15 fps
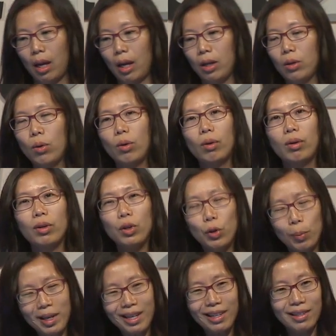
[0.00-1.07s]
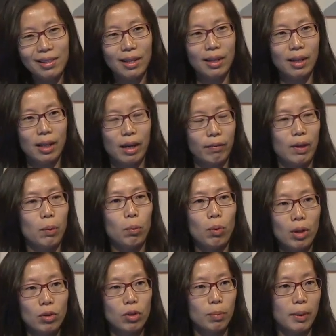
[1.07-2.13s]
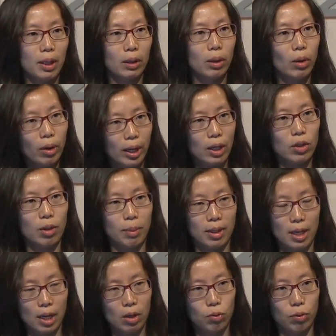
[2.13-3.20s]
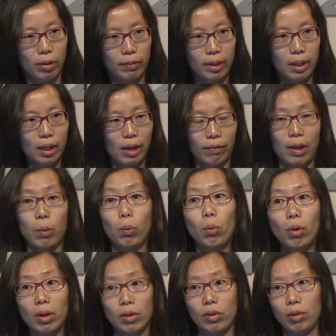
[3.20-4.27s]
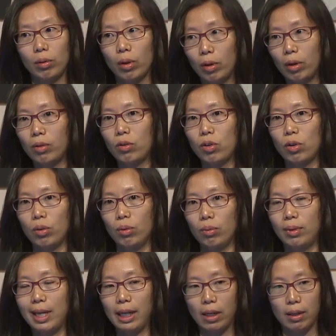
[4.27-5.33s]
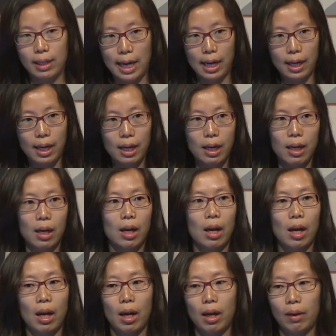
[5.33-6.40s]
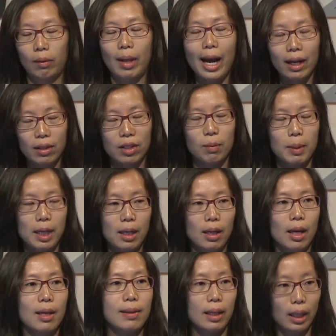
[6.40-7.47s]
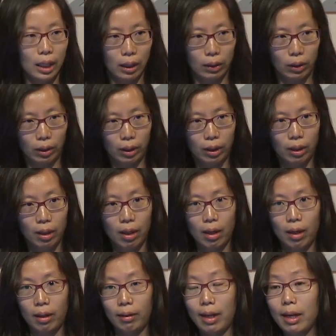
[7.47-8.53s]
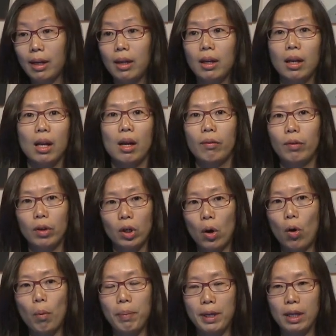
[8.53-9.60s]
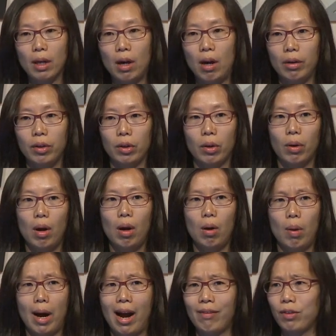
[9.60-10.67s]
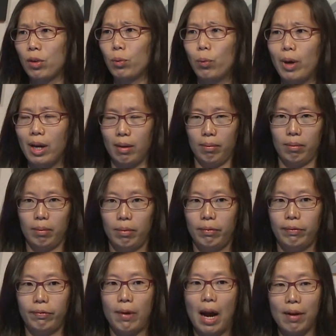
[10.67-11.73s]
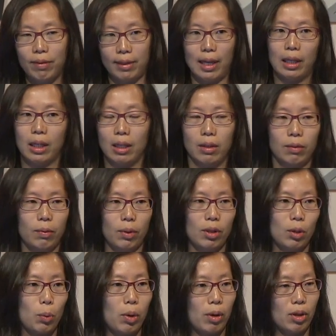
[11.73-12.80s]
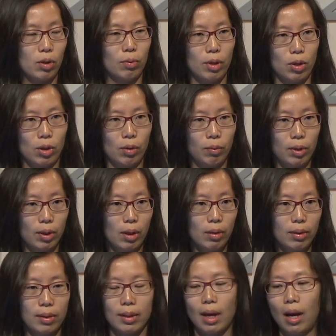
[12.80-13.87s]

Your newbies, if they want to be learning to be data-driven, if they want to learn to dig into data, lack of speed is a killer. They never go beyond, oh, I have to wait 5 seconds for this query to return results.